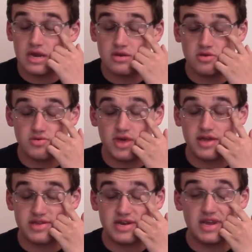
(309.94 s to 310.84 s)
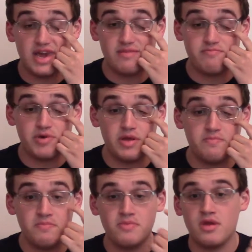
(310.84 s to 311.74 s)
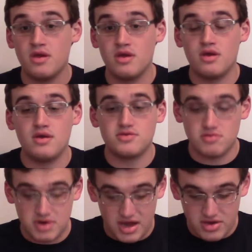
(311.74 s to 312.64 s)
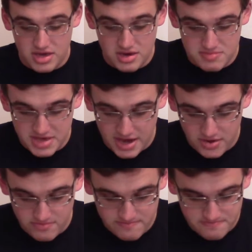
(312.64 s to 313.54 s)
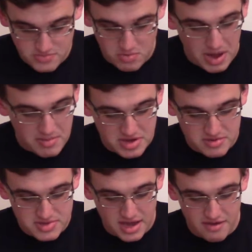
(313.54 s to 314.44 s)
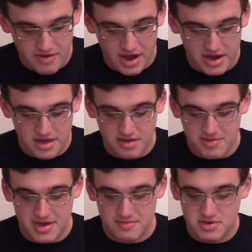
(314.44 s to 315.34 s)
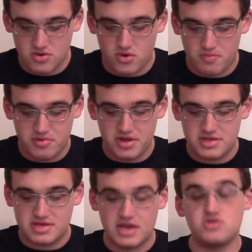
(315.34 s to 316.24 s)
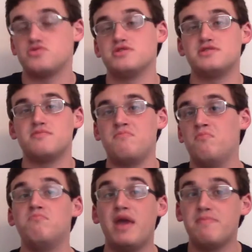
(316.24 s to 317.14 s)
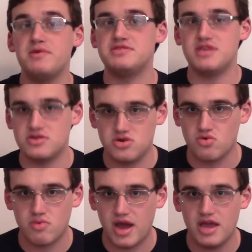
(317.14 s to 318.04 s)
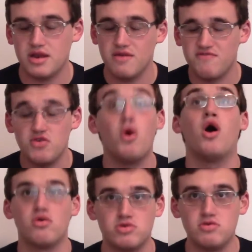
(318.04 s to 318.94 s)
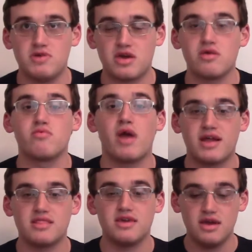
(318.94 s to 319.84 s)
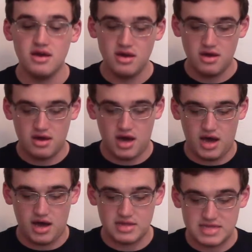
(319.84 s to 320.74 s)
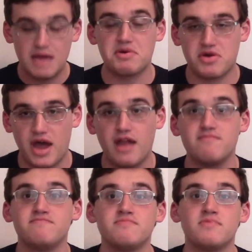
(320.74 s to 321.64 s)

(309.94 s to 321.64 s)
in 2008. But so now Obama comes out of hiding and becomes a corporate centrist, maybe center-right, if you argue it correctly, Democrat.